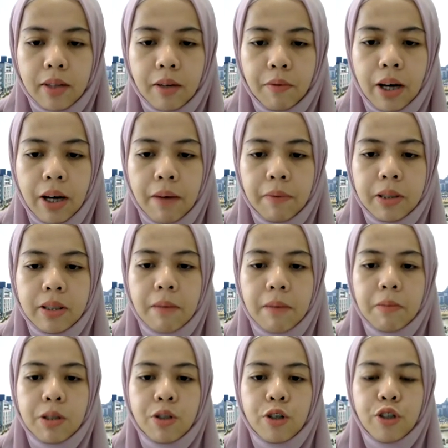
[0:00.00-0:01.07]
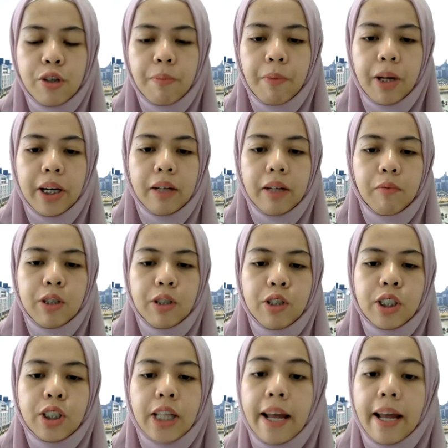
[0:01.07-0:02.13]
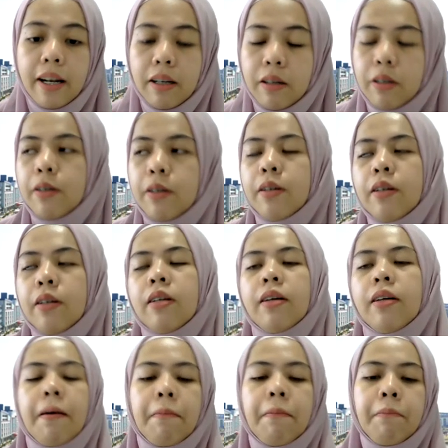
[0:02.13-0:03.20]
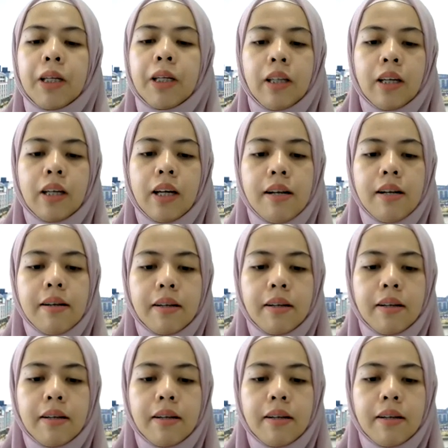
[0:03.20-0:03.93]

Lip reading: We have a certain period which is 10 million.